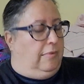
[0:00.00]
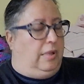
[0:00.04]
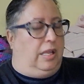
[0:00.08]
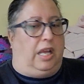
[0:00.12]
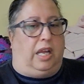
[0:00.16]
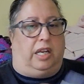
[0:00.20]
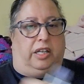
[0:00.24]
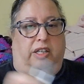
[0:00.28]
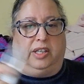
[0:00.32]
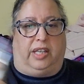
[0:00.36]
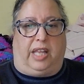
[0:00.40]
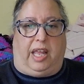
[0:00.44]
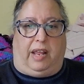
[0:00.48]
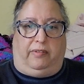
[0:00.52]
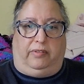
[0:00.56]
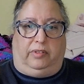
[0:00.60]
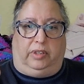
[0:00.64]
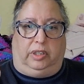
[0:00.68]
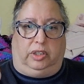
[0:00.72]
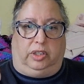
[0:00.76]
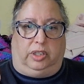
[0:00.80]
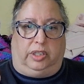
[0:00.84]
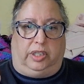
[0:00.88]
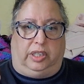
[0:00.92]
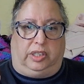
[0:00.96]
I just have
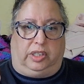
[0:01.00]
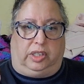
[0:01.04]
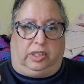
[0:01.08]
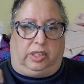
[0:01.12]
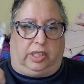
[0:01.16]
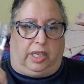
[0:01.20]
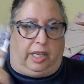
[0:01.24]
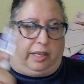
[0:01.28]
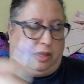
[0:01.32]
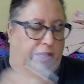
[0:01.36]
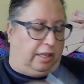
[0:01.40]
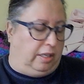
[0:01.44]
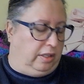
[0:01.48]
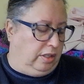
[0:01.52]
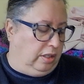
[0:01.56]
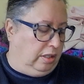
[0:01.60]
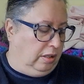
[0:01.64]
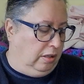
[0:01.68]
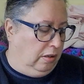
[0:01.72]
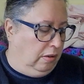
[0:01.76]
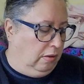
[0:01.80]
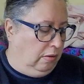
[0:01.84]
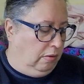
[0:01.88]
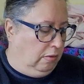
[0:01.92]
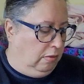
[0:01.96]
little scissors like this.
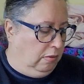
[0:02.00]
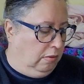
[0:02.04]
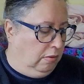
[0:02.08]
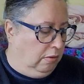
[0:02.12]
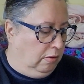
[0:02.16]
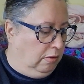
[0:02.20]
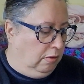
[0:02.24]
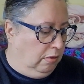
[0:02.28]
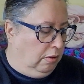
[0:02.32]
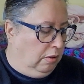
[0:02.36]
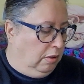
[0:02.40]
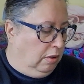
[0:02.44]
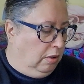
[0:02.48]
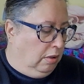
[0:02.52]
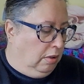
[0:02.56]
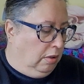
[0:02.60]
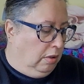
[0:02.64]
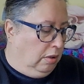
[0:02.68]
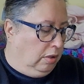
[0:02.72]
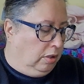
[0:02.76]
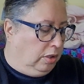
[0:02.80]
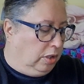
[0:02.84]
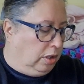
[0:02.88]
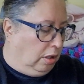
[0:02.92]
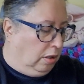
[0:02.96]

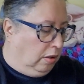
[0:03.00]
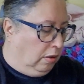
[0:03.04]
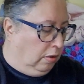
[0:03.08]
So